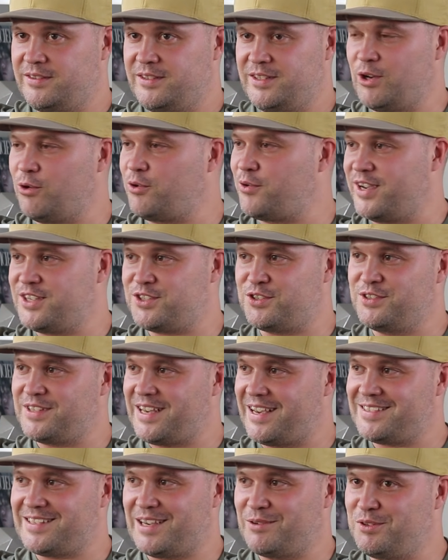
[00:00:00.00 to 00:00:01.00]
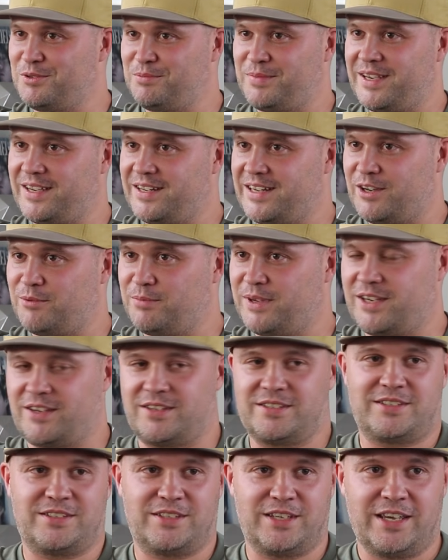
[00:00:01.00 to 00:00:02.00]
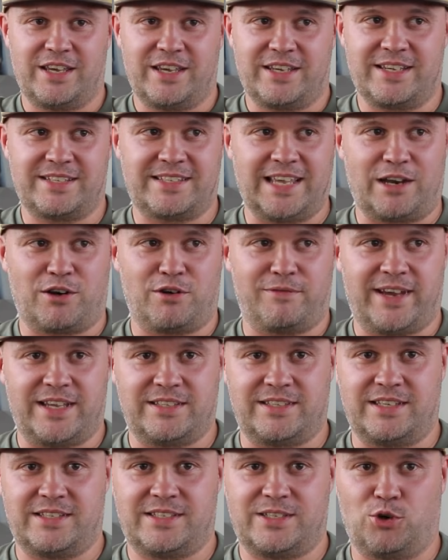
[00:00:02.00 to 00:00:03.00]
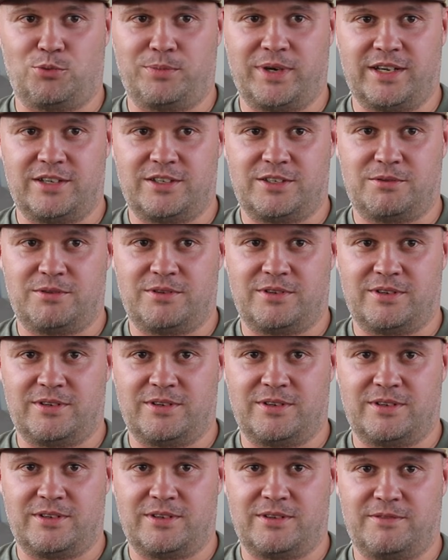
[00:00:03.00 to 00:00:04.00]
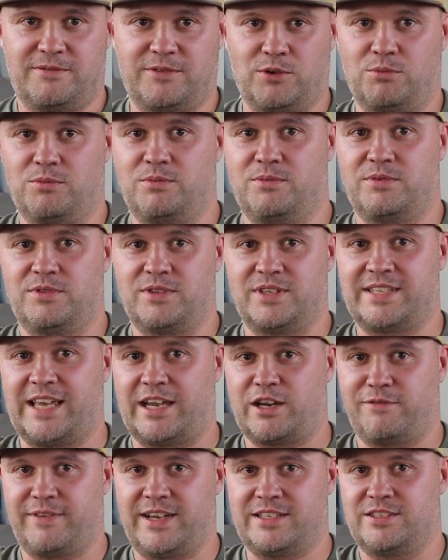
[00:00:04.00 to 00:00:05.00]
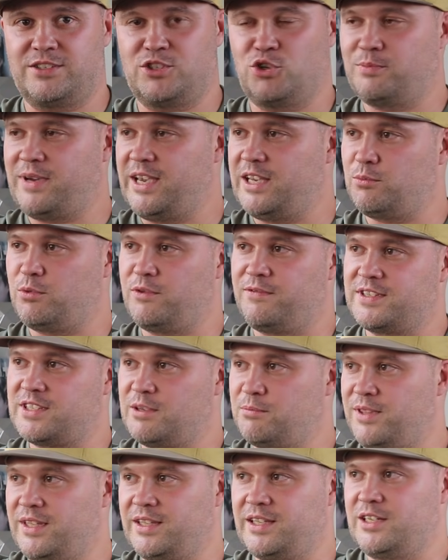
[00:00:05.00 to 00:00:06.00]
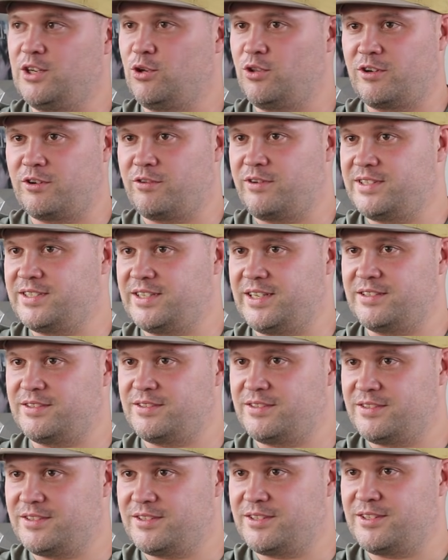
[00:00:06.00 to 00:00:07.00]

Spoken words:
No questions asked. I wouldn't be here now, because you're sacrificing so much. For the sacrifices you made were for something that no longer exists.